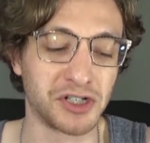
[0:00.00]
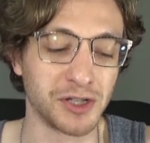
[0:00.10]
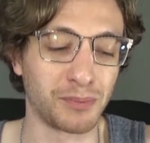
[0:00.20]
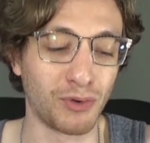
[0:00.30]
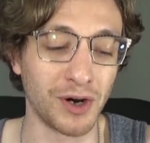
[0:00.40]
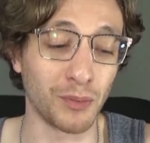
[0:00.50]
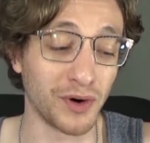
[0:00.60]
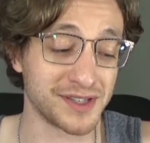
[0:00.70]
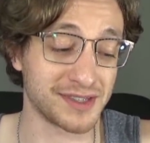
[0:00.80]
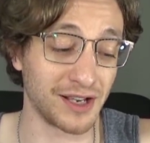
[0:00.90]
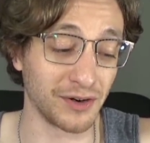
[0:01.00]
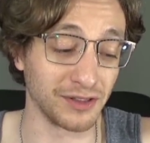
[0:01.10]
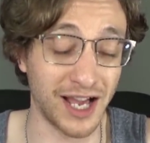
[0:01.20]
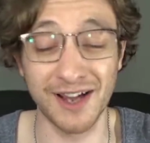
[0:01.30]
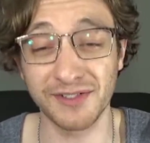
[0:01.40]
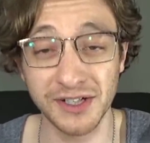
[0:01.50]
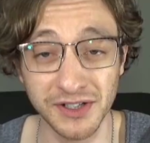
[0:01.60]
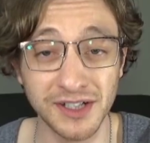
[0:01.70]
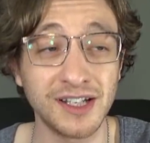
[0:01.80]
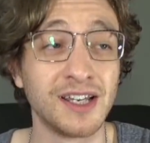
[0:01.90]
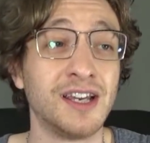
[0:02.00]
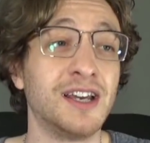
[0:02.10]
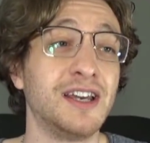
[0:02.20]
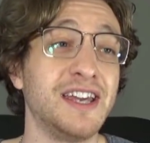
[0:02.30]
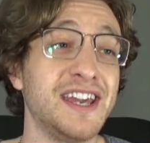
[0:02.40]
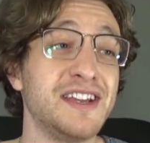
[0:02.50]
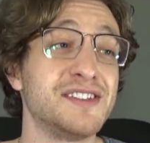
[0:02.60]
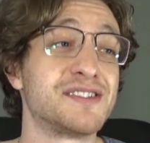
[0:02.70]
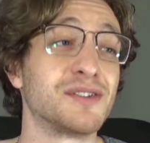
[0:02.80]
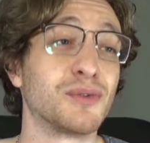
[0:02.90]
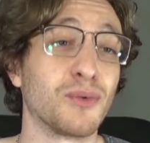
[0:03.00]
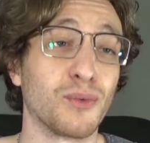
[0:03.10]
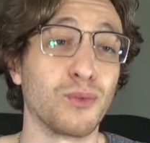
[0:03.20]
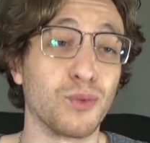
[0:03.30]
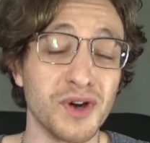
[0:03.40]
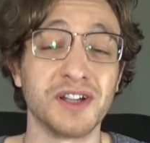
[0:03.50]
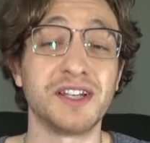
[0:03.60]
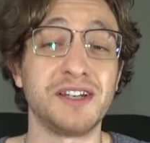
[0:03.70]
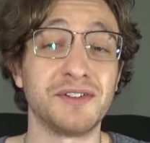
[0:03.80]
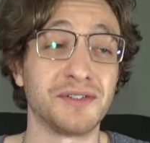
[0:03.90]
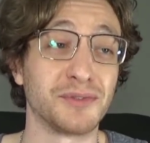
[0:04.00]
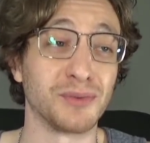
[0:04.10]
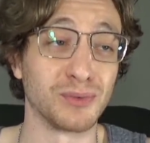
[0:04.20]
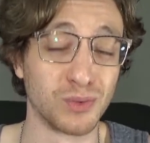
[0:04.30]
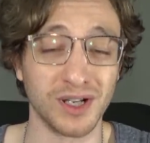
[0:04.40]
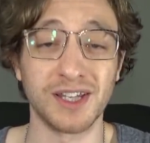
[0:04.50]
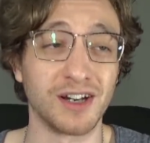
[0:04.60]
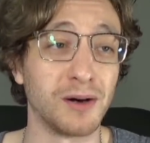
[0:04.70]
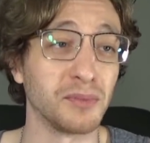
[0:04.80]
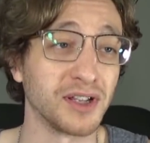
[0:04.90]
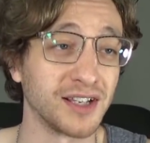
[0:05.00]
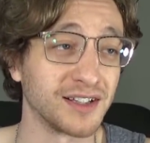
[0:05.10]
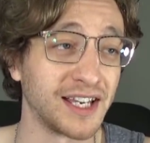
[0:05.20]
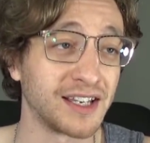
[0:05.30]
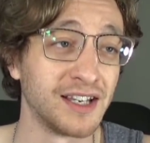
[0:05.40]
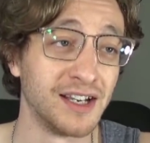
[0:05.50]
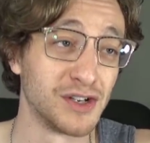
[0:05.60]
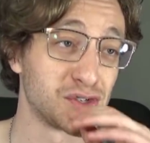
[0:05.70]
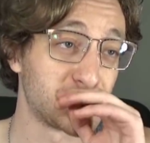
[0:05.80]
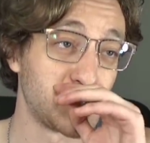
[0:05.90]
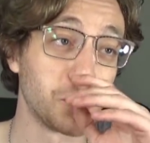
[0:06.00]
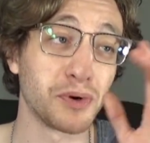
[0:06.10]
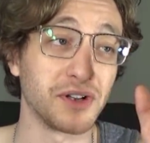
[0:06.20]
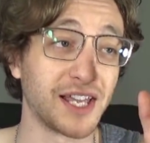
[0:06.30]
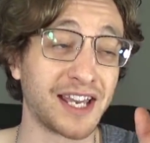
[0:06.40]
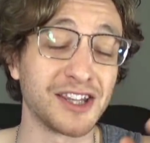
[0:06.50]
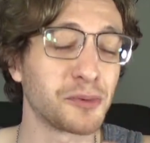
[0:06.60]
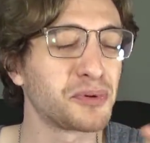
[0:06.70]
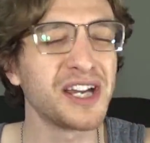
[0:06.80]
to the point where it's their livelihood is really, really humbling. Like, super, like, and they're